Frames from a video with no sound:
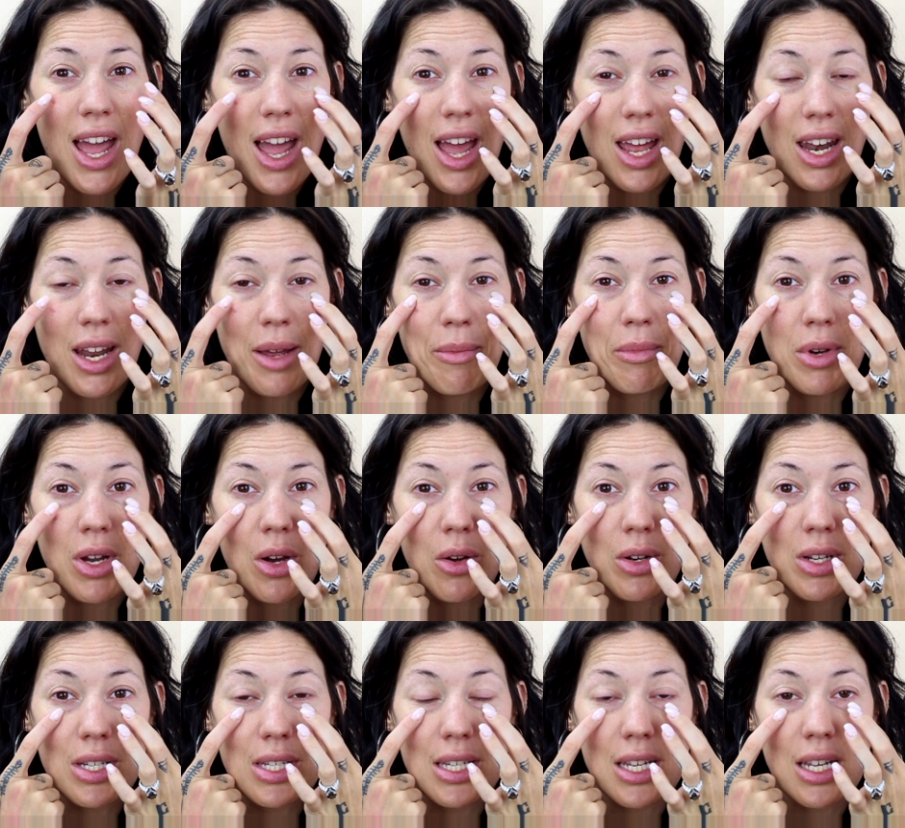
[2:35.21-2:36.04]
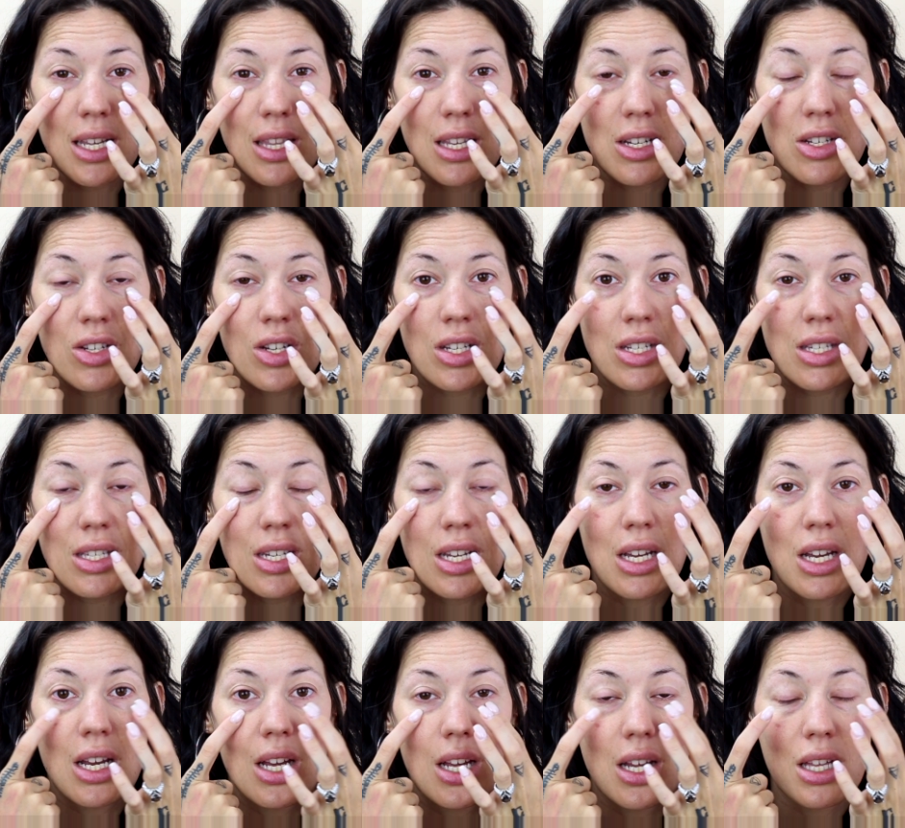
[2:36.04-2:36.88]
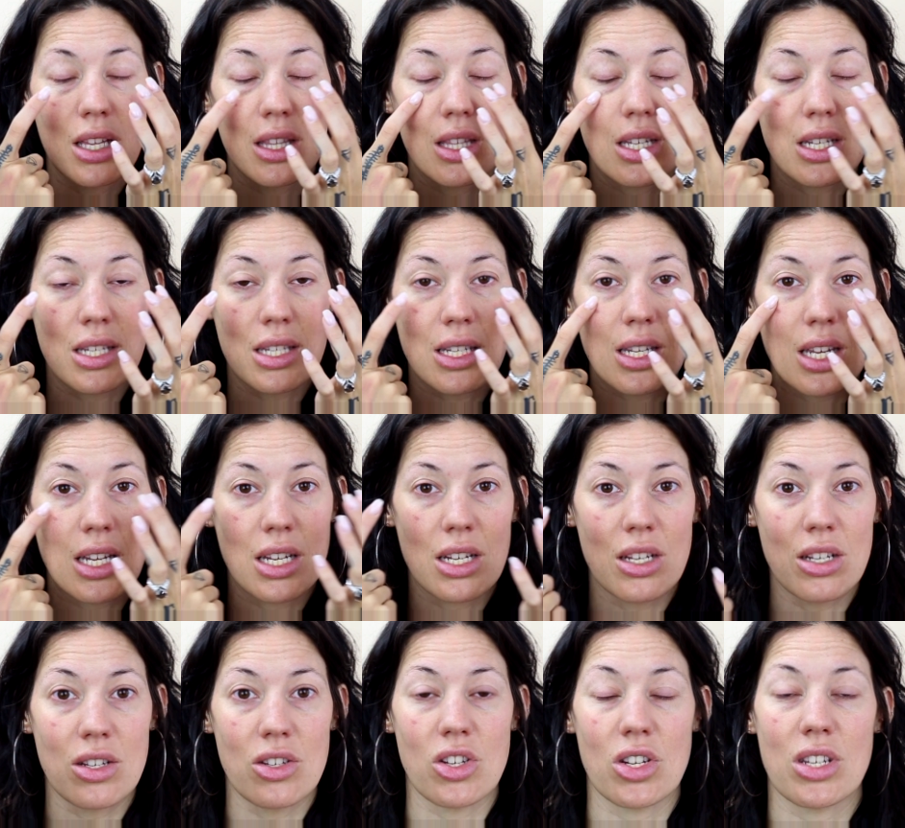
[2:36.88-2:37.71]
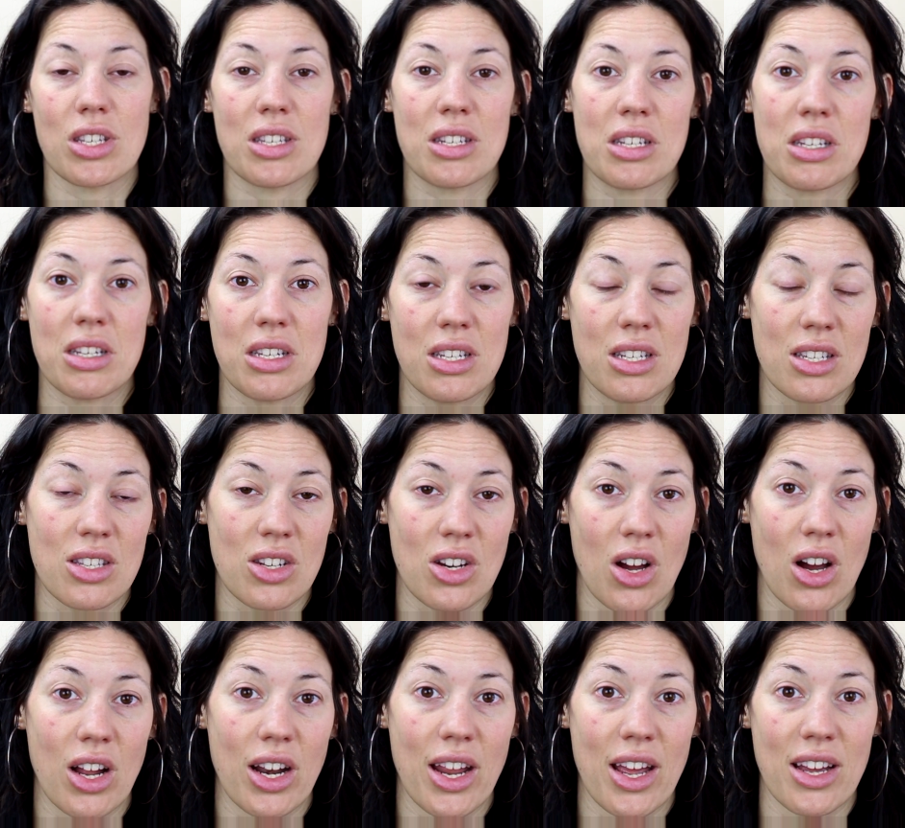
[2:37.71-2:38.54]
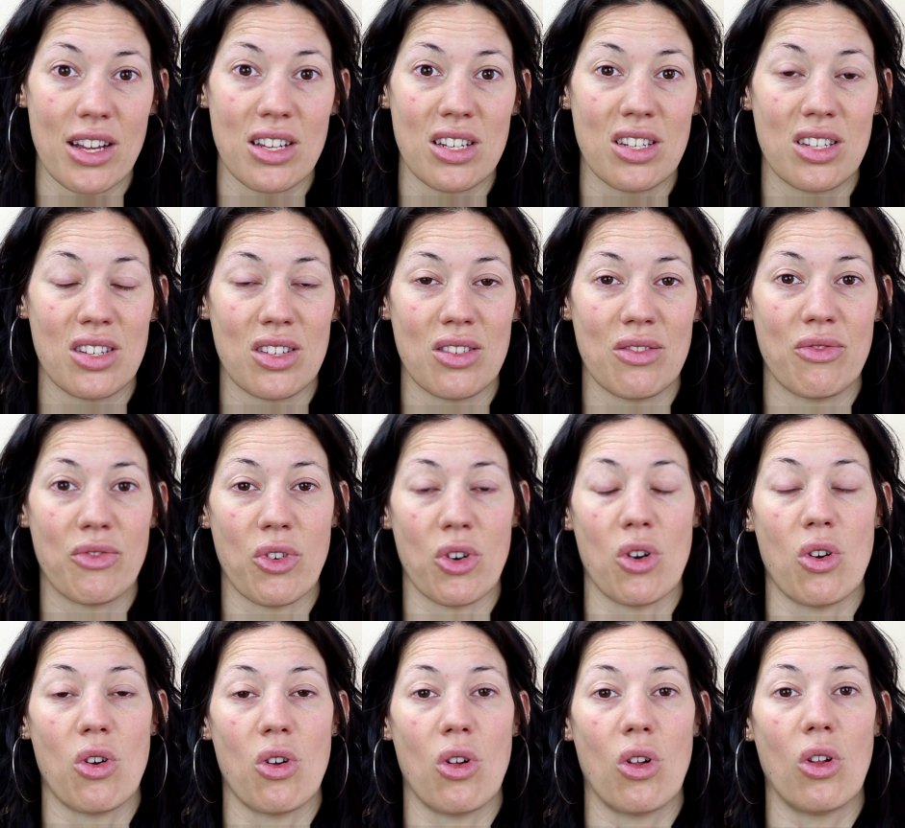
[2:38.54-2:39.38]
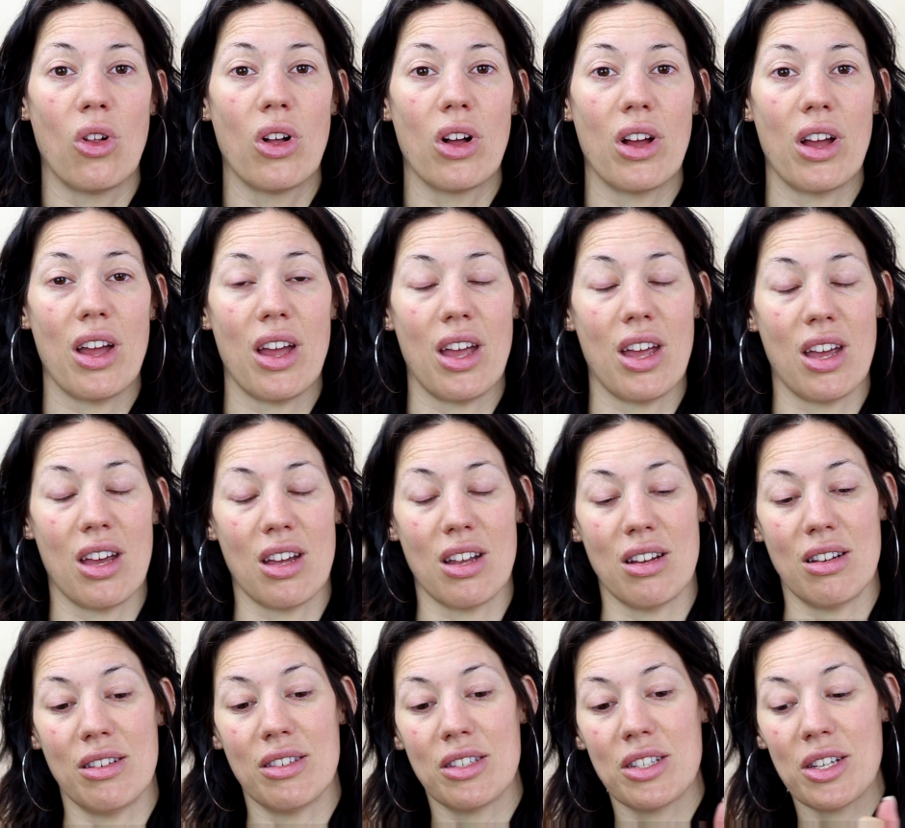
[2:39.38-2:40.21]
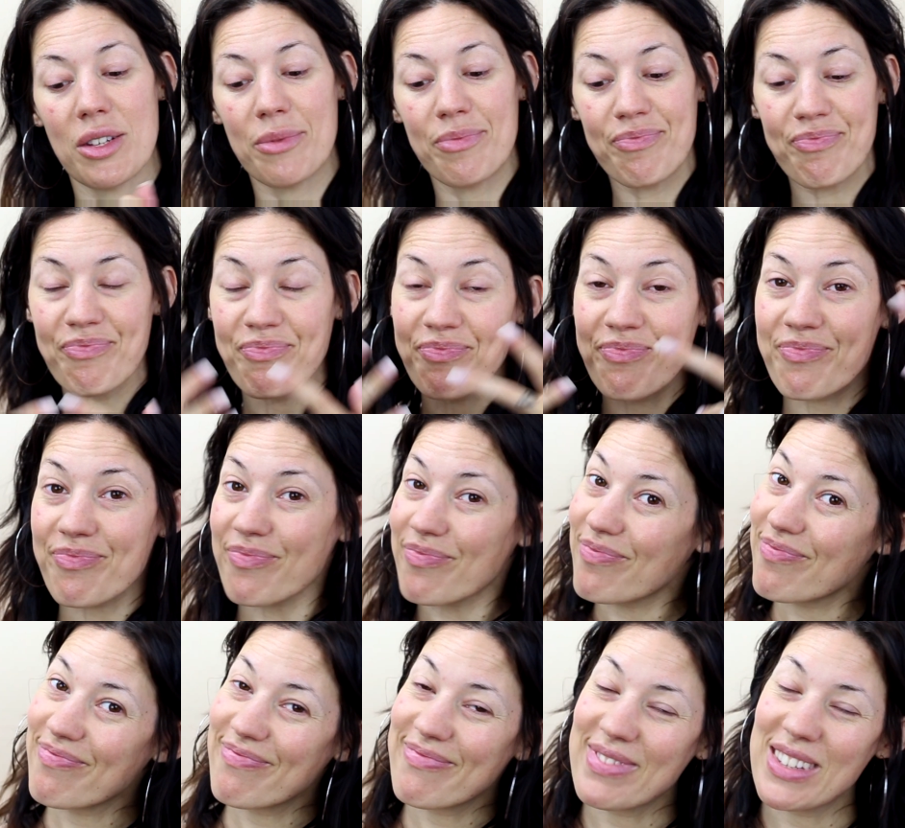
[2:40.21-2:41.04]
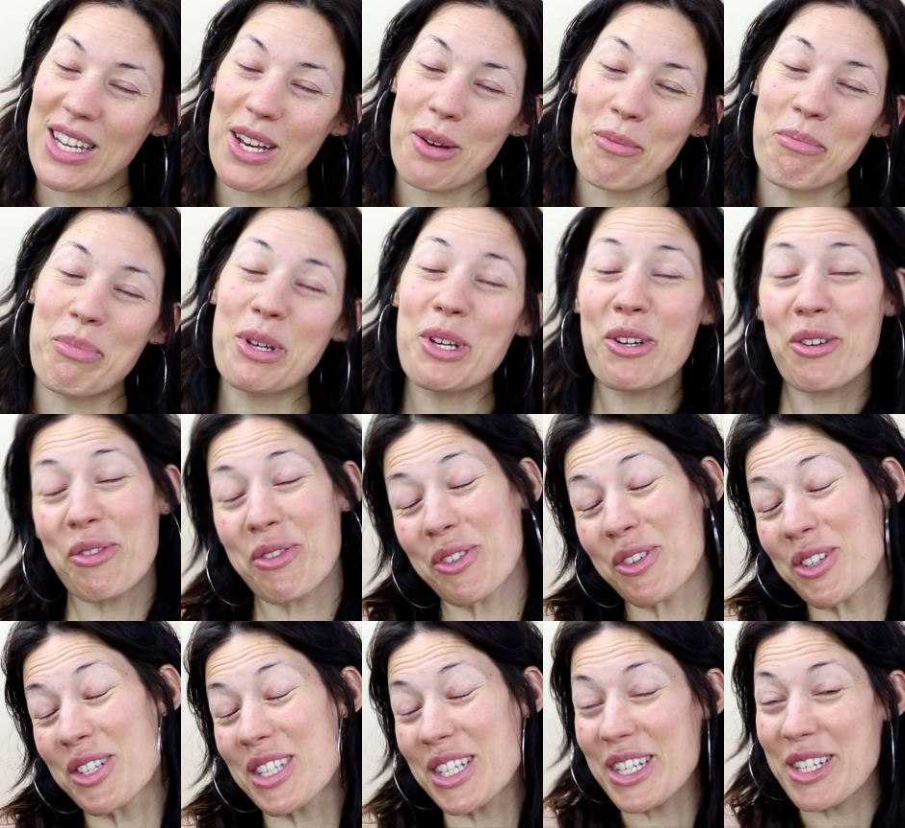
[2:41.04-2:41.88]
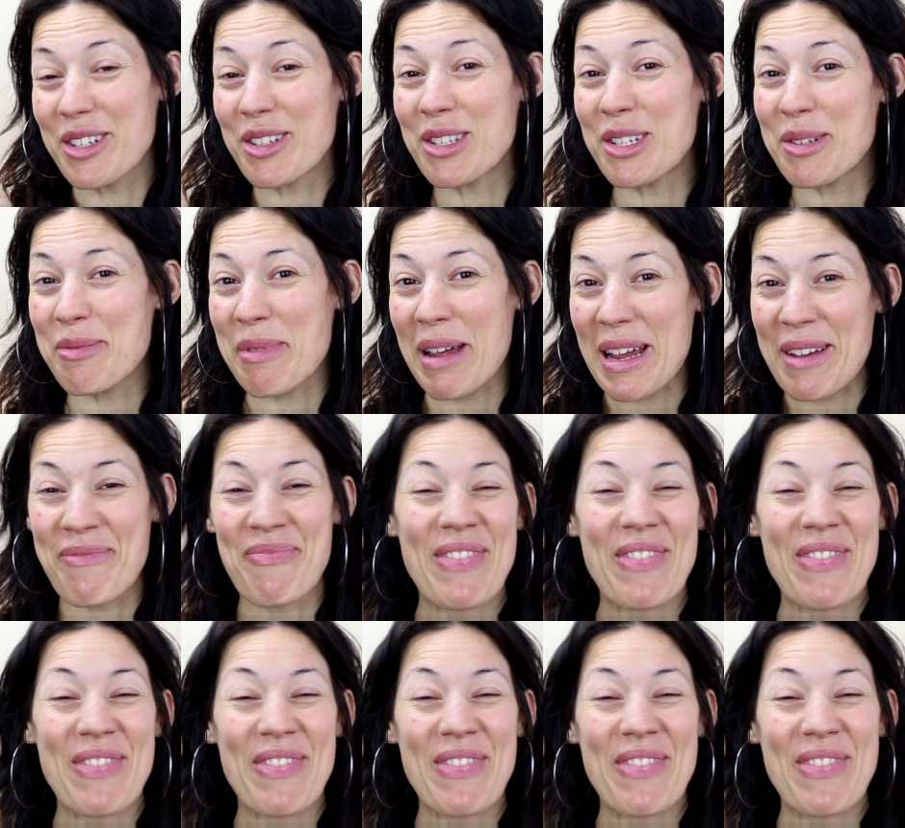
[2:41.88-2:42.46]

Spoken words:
and I'm noticing that just the skin just is not as full and beautiful as it used to be.